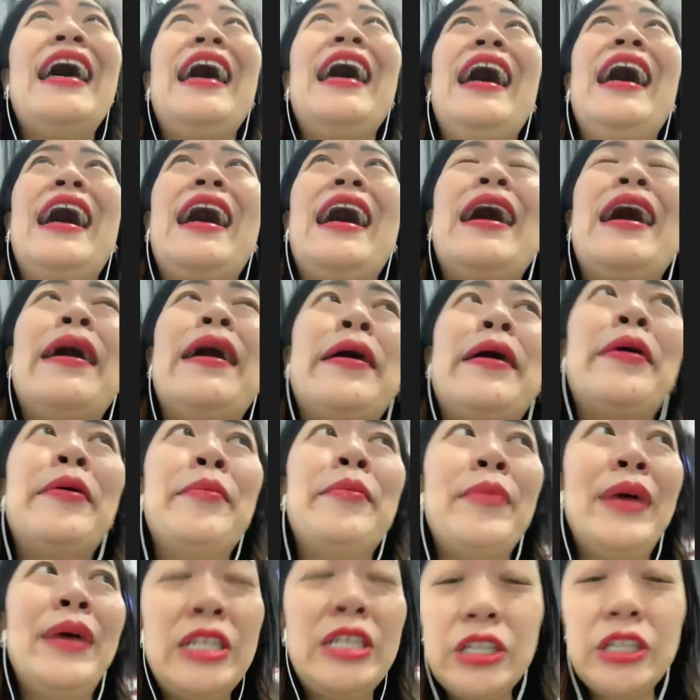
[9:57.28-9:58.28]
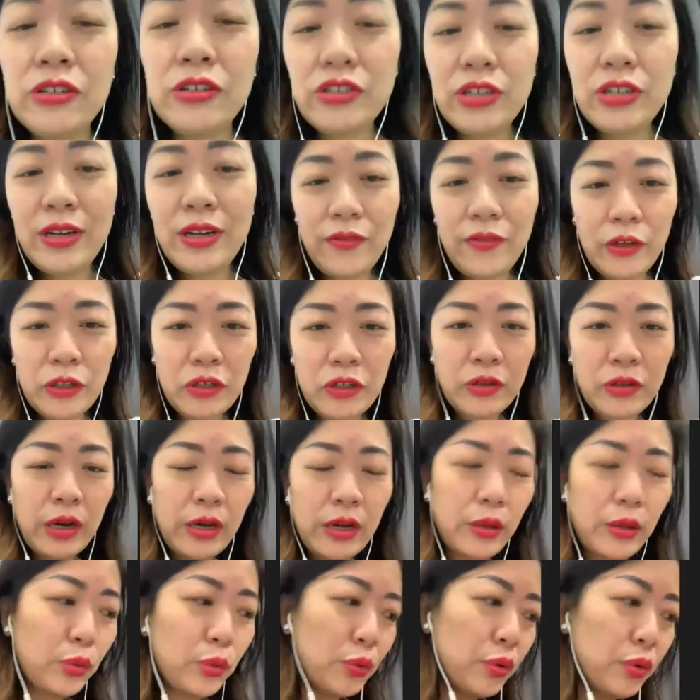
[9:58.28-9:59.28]
My children have also gone
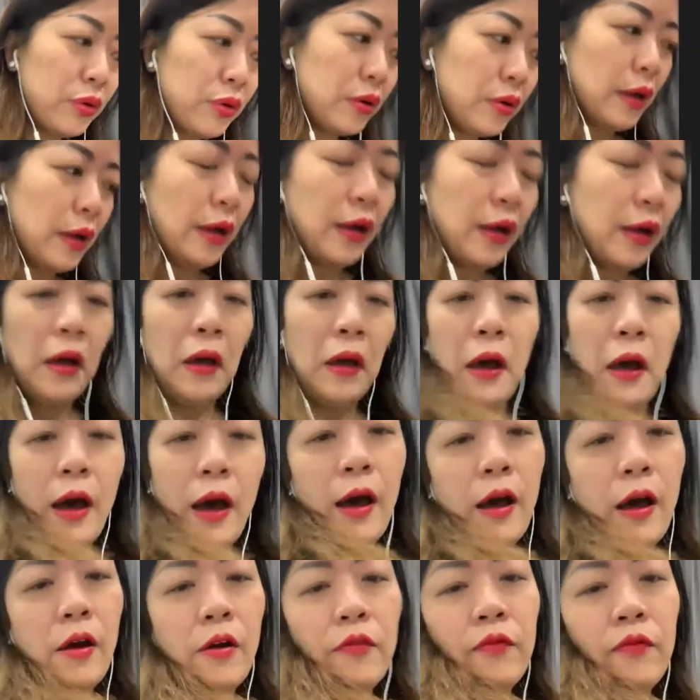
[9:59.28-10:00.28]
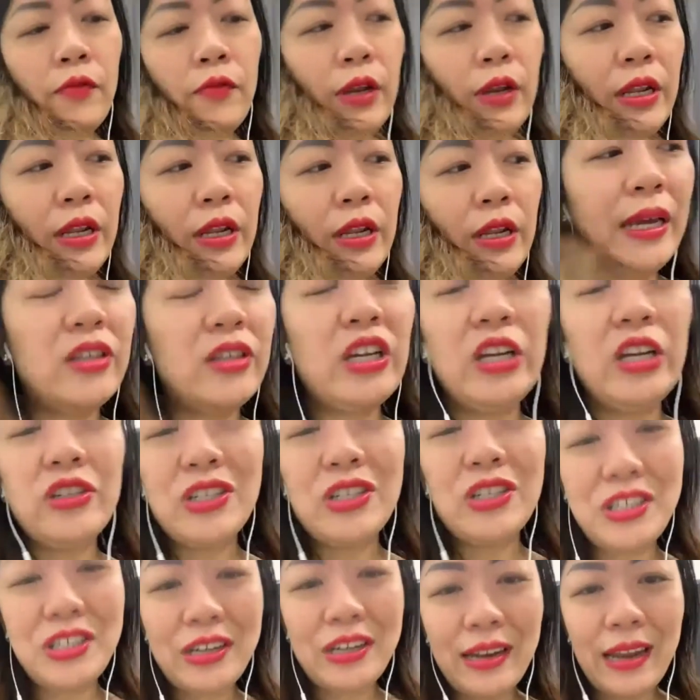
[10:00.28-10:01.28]
through really big changes in
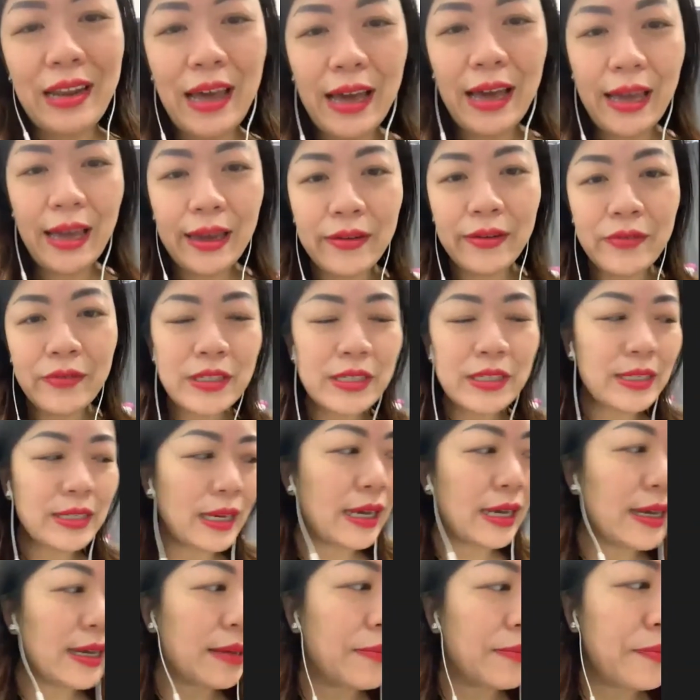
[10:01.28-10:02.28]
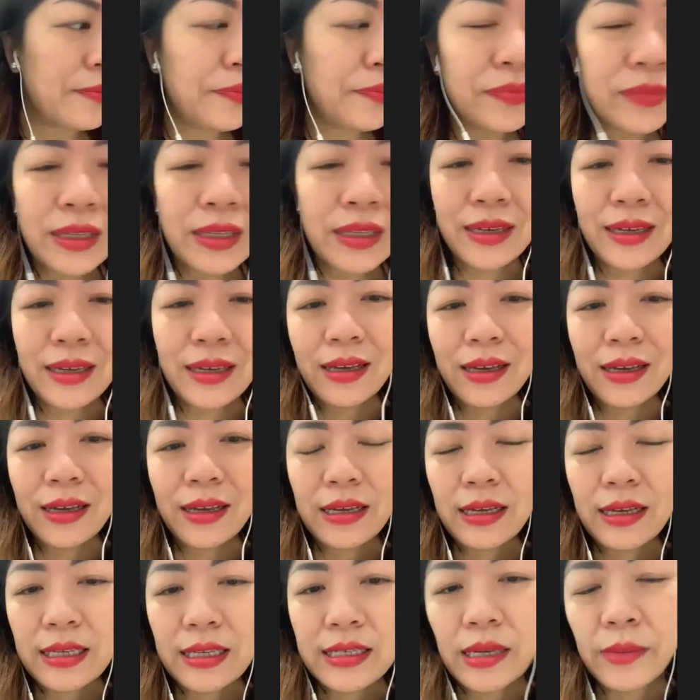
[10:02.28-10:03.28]
their lives.
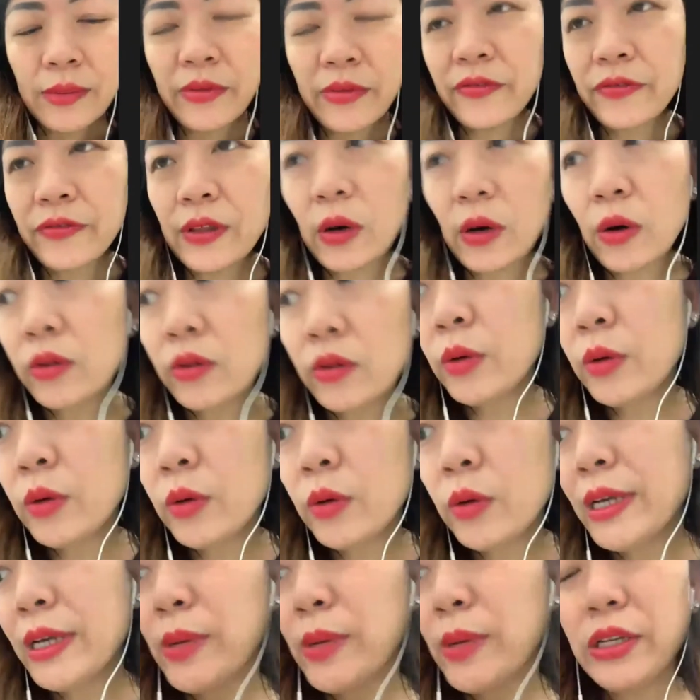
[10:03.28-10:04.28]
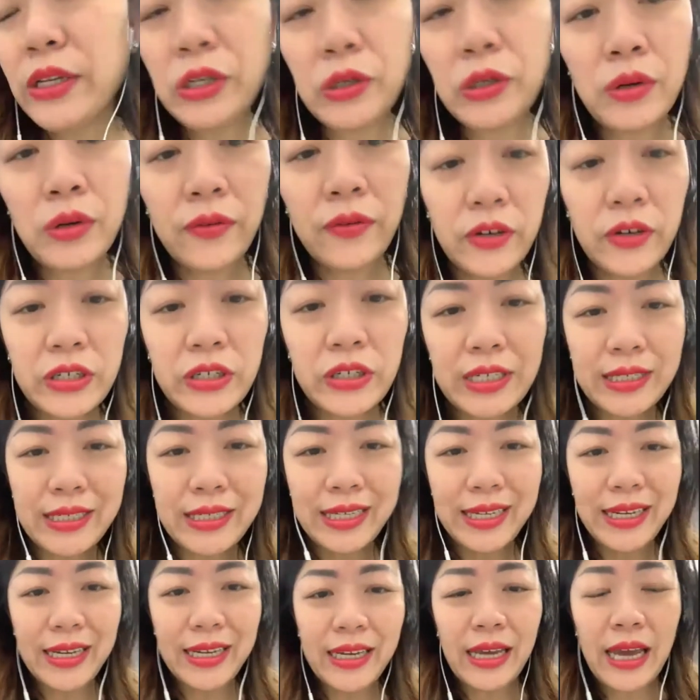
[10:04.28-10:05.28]
Some of the ones went to
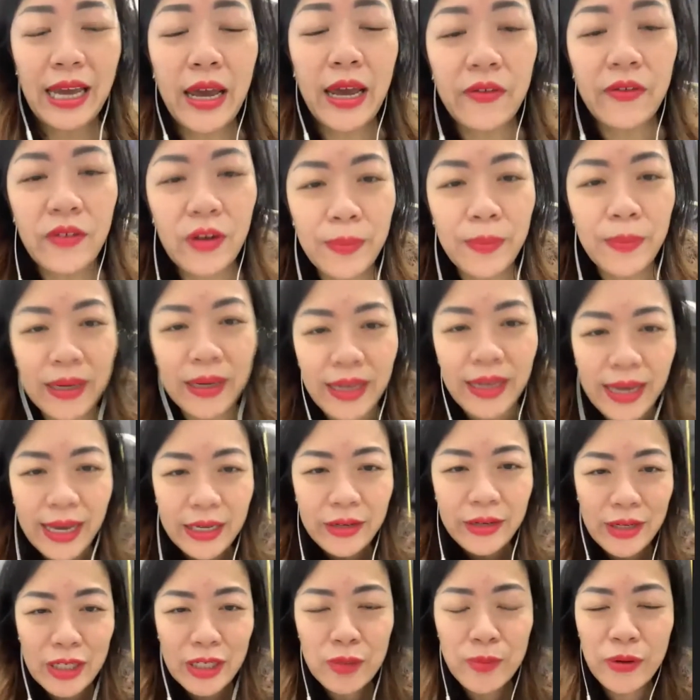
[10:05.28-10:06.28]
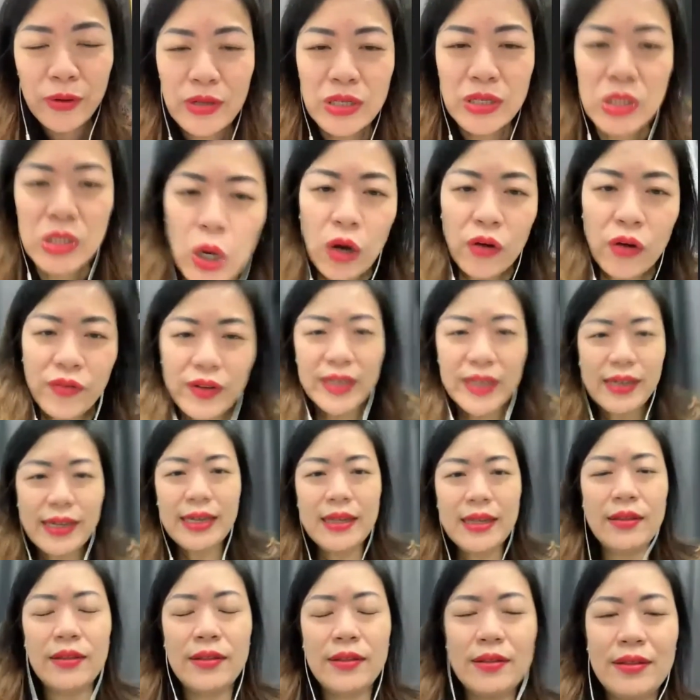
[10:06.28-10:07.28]
university. Everybody had to experience
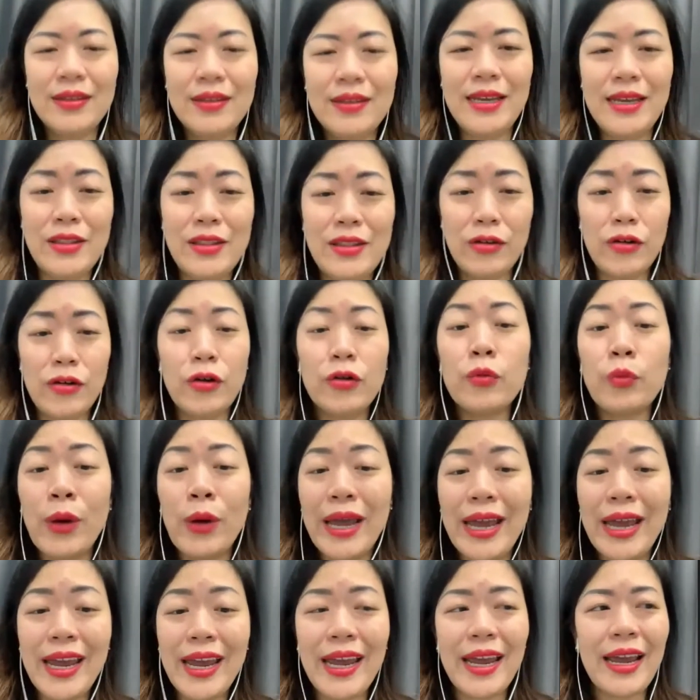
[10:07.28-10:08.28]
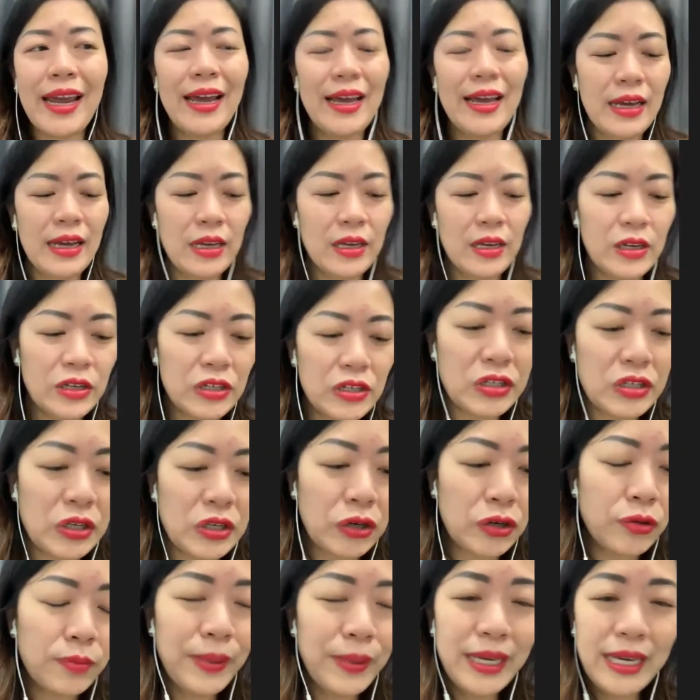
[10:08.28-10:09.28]
COVID in their own way.
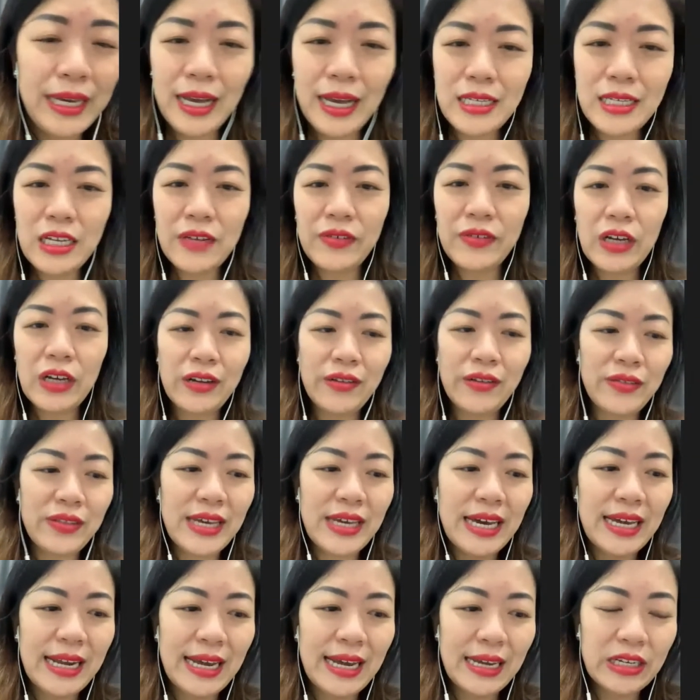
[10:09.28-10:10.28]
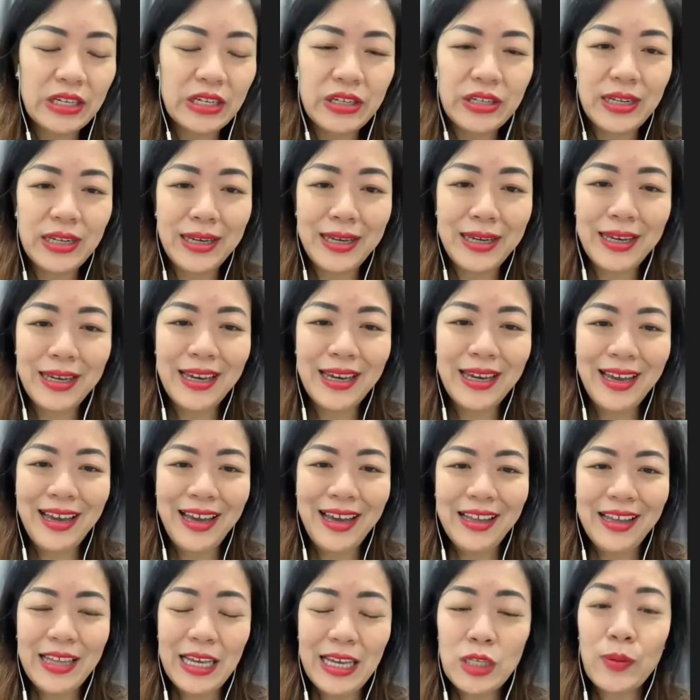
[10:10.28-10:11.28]
So because of all of that,
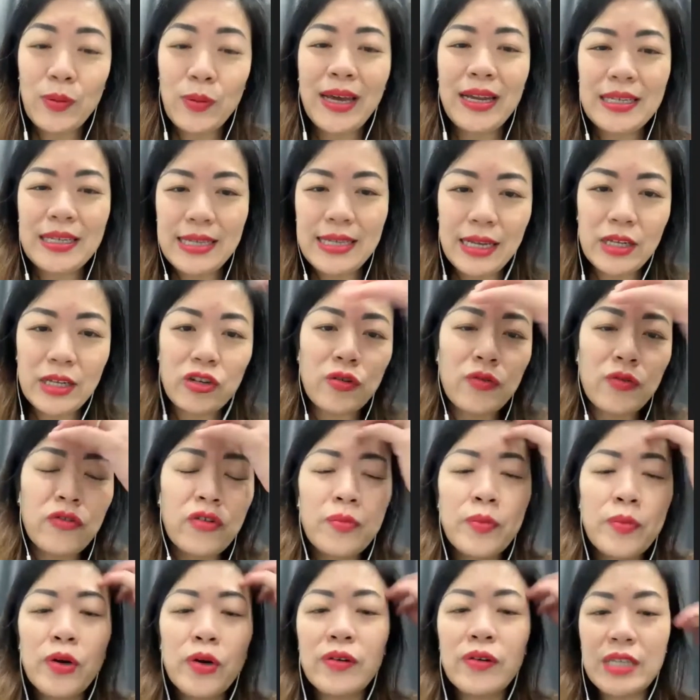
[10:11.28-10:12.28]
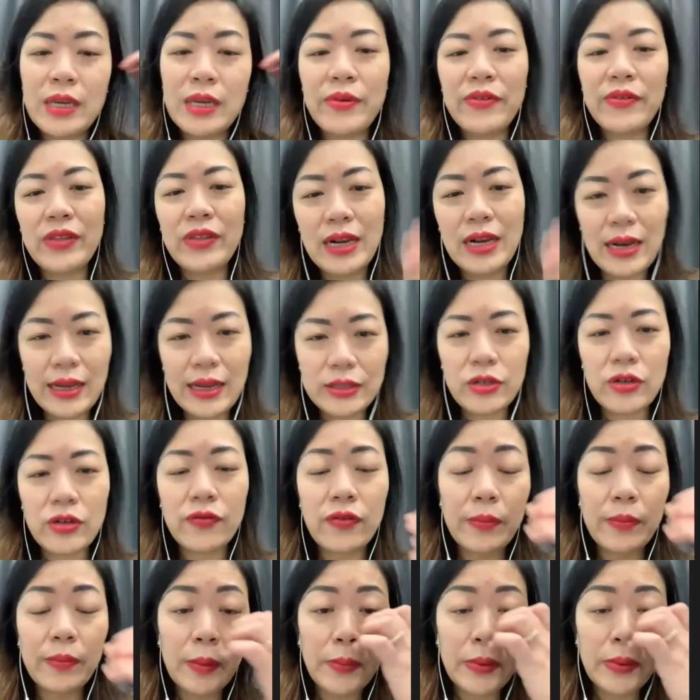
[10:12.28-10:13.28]
actually, that's why I decided to remove some of the
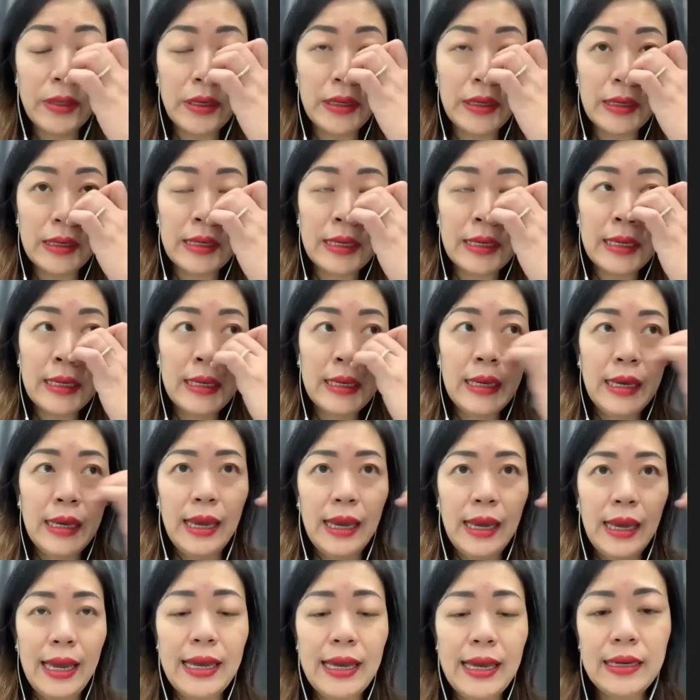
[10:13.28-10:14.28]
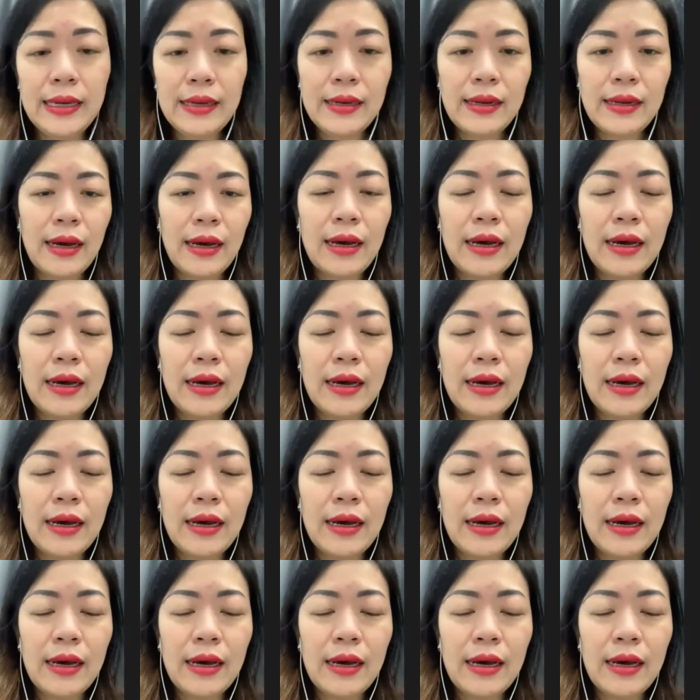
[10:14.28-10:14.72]
clutter from the book and